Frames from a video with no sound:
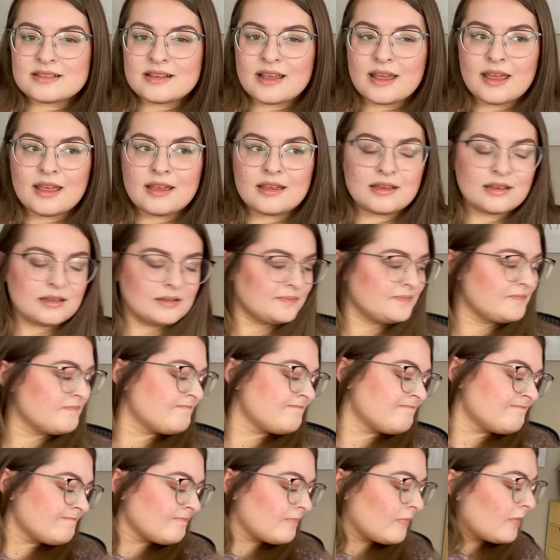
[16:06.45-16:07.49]
Like
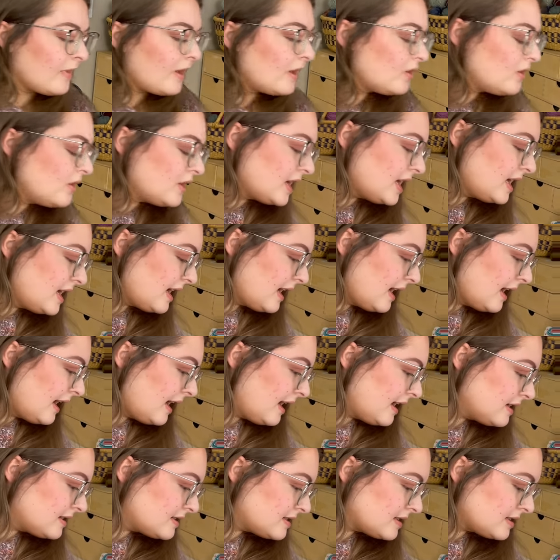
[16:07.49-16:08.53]
looking
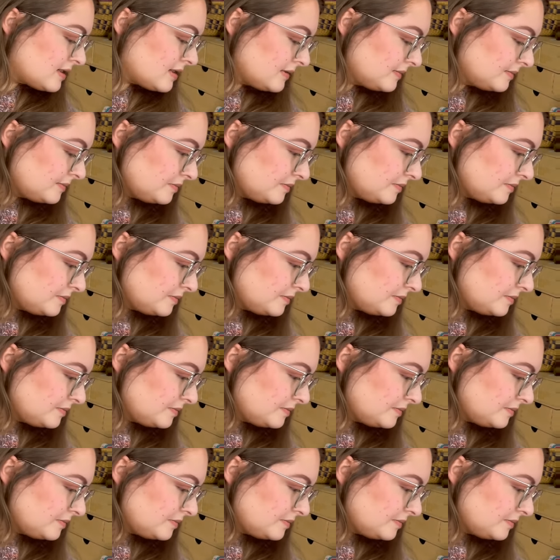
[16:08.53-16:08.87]
at